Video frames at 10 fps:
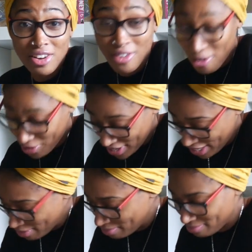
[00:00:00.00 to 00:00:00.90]
over
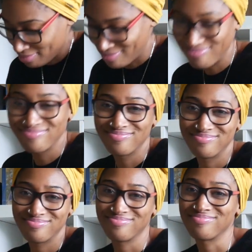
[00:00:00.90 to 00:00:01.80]
here.
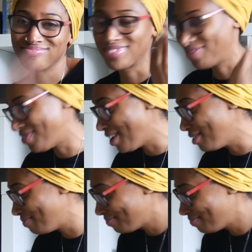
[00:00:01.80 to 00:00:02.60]
It fell.